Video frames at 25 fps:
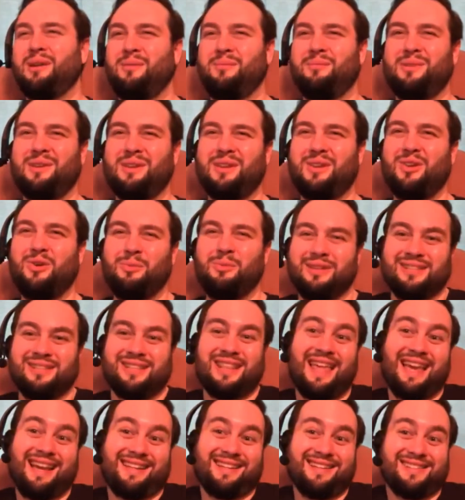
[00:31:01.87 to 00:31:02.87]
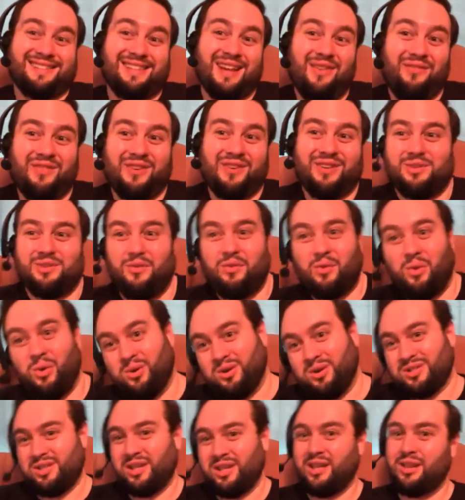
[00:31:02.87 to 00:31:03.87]
But humans like to suffer, so
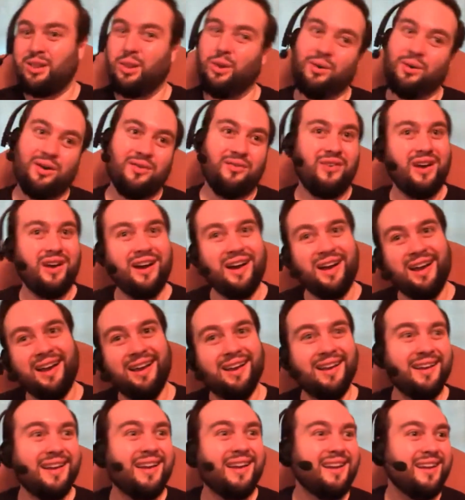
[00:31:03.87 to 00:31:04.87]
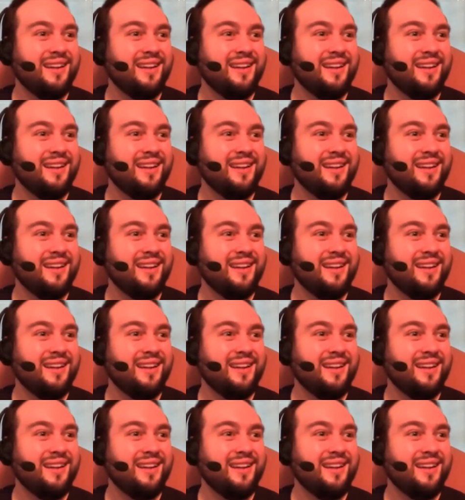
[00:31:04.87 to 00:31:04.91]
of course they glorify